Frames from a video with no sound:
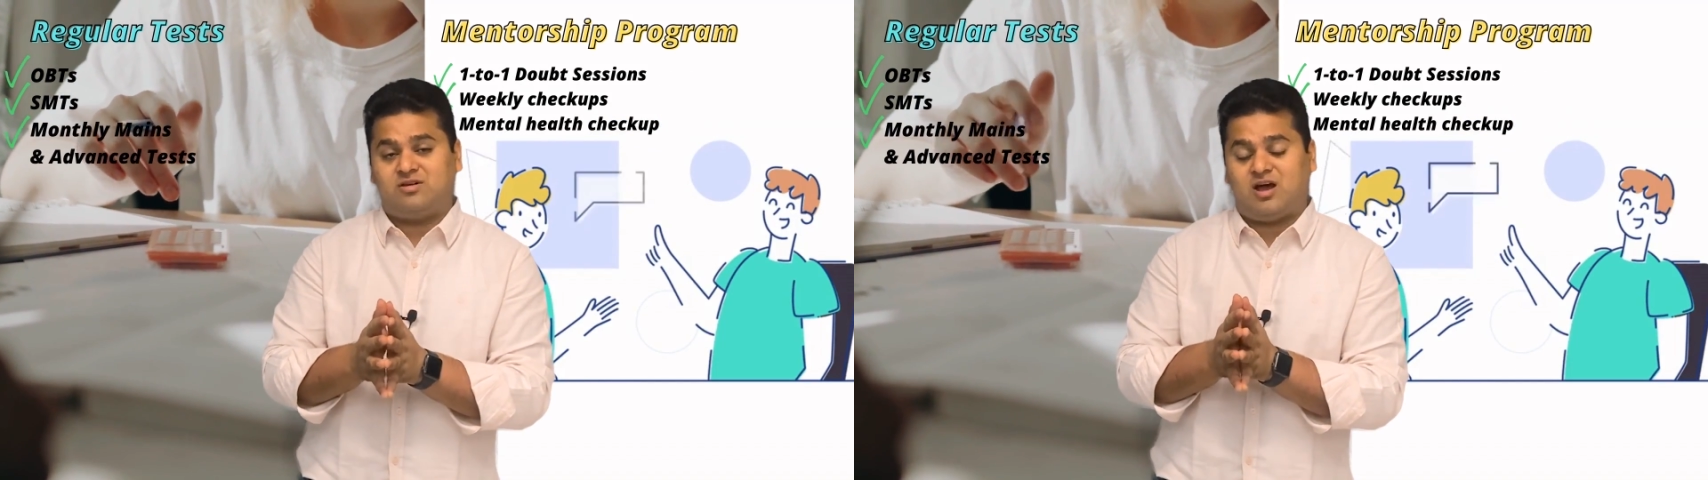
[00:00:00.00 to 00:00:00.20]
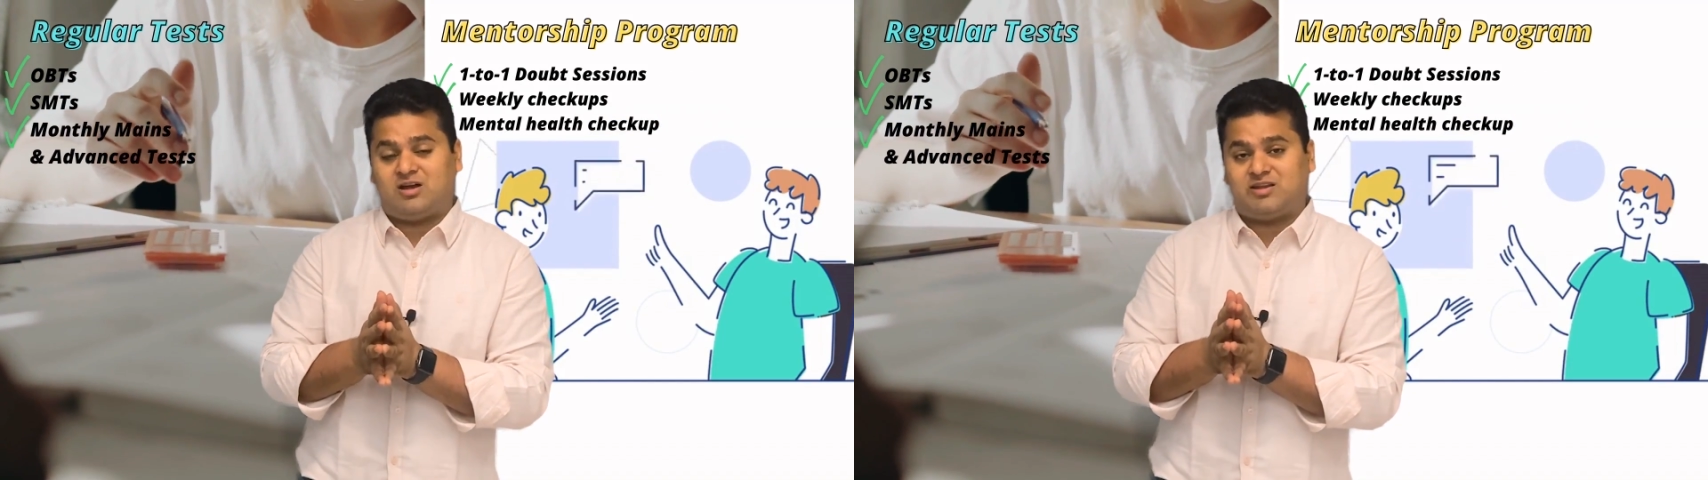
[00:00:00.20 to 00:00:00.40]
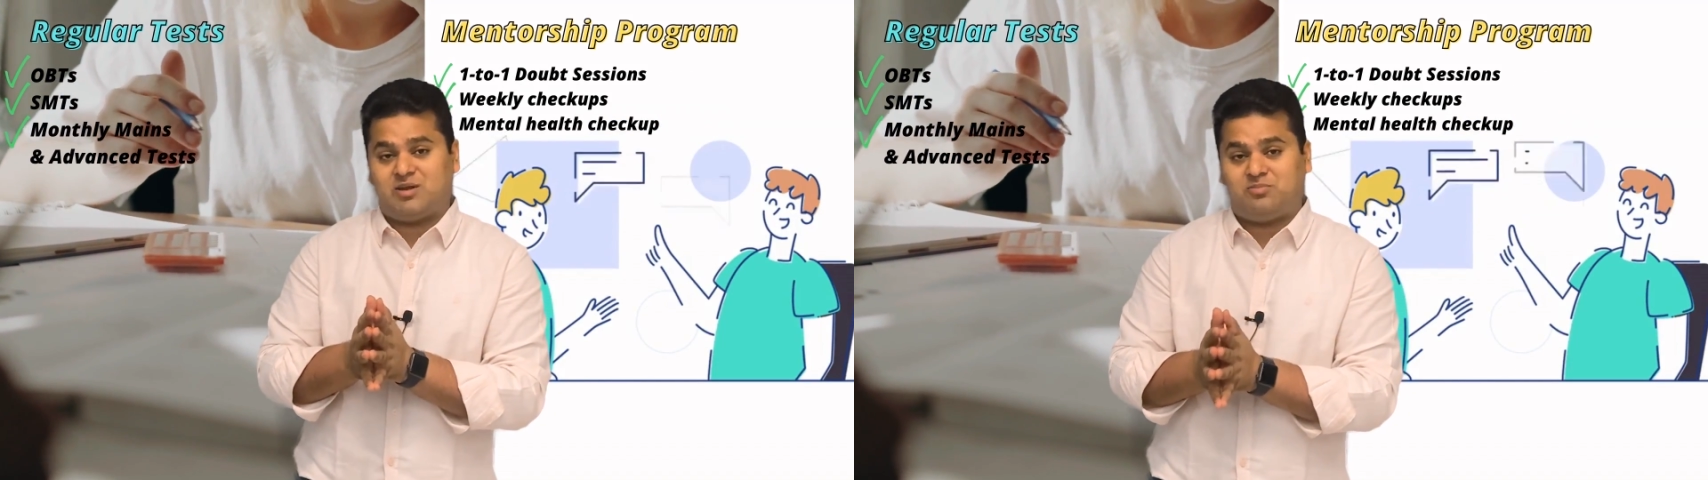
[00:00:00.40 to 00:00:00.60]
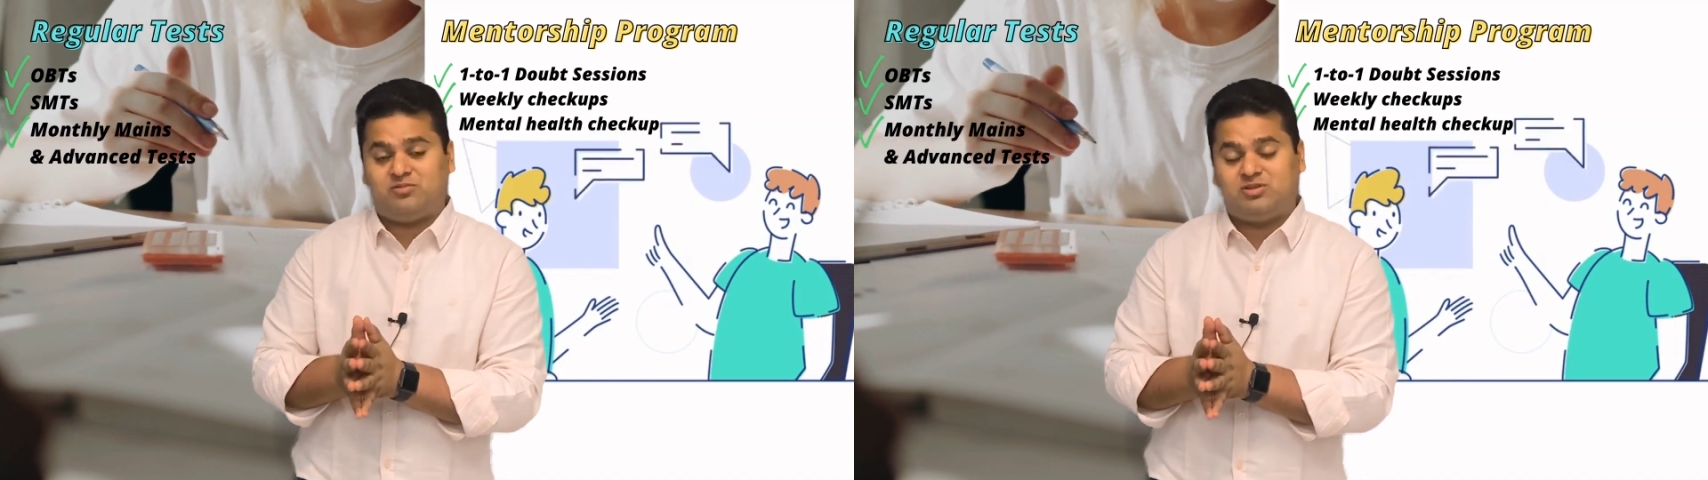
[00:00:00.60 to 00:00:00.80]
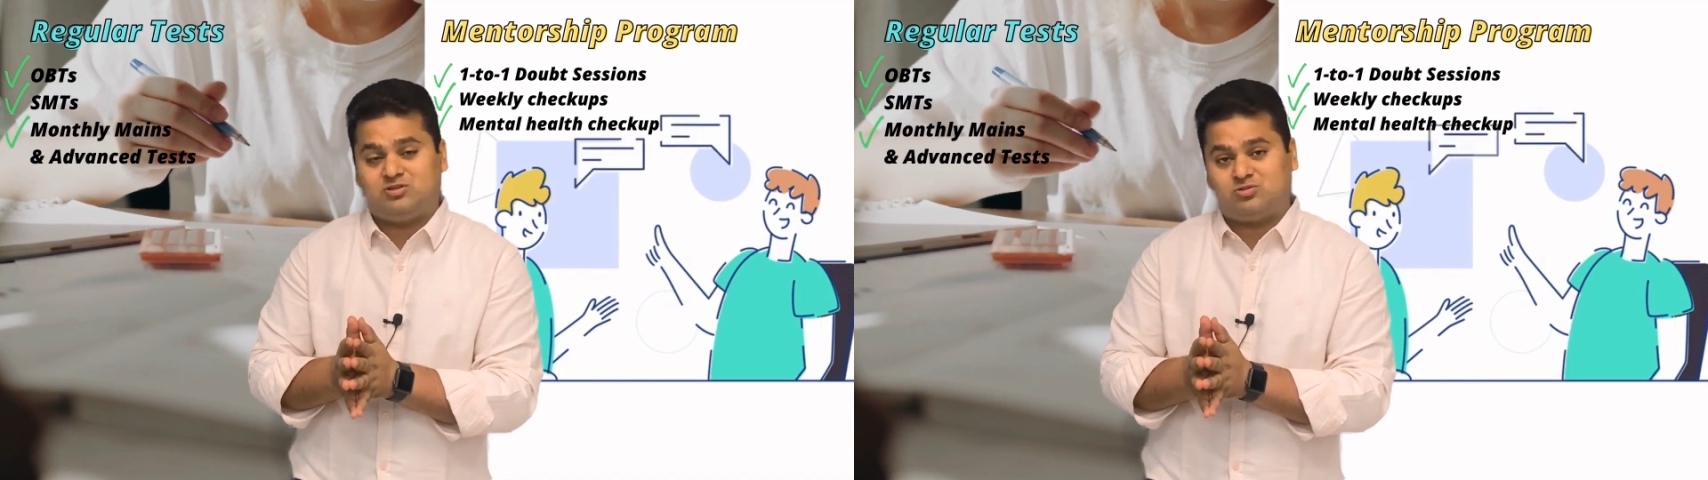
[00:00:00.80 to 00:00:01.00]
are kept
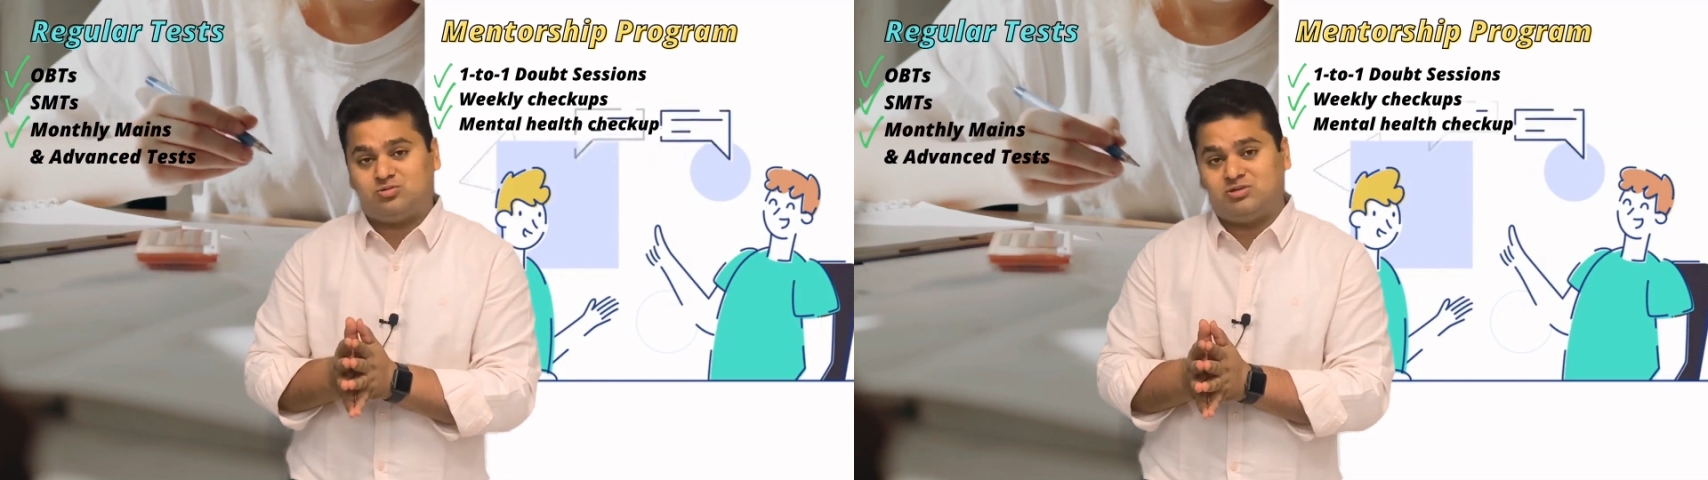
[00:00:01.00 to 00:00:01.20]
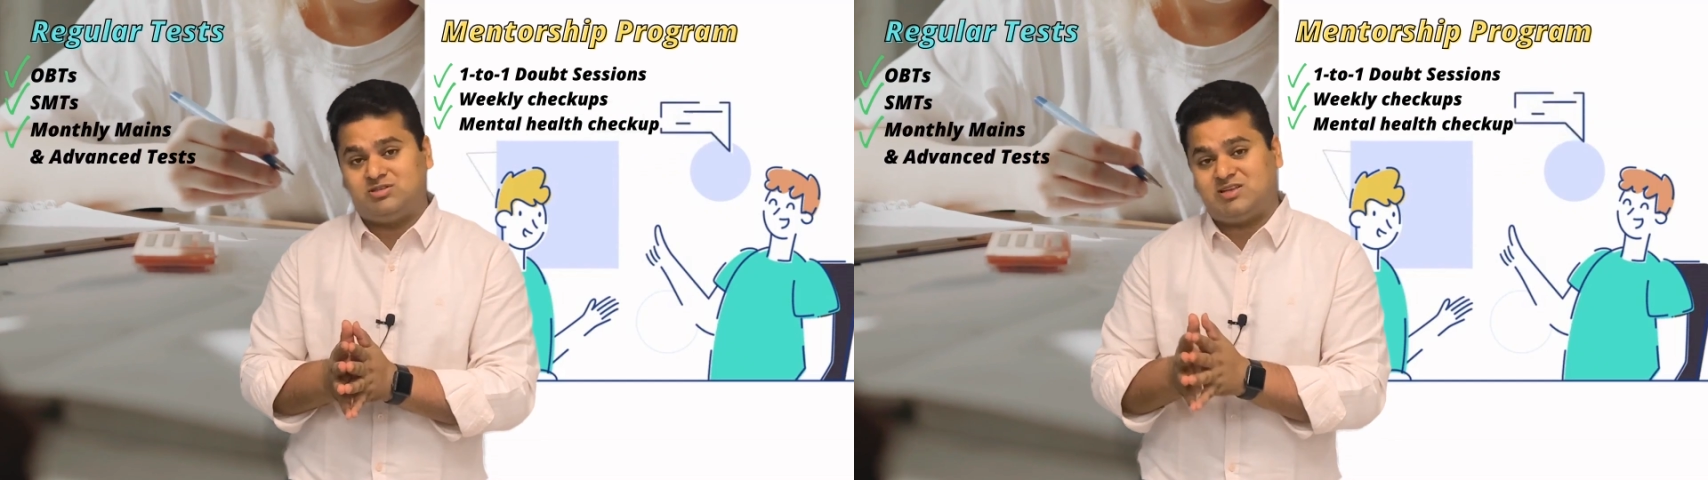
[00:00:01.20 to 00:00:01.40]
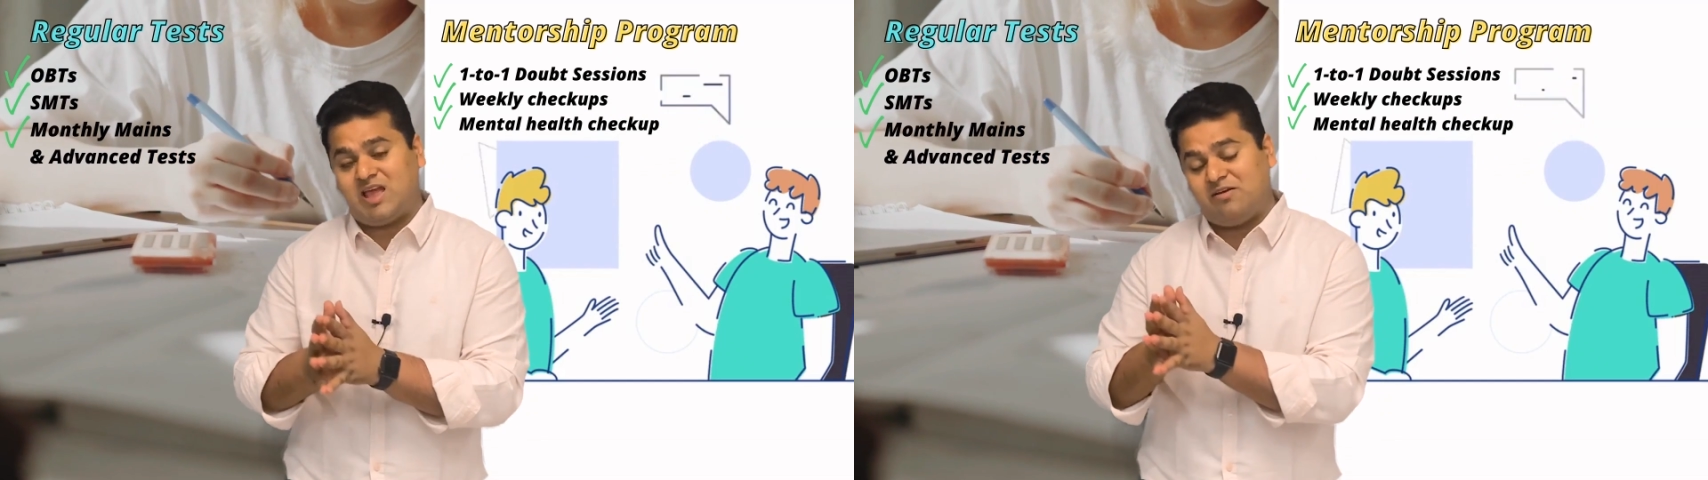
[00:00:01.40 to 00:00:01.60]
with the students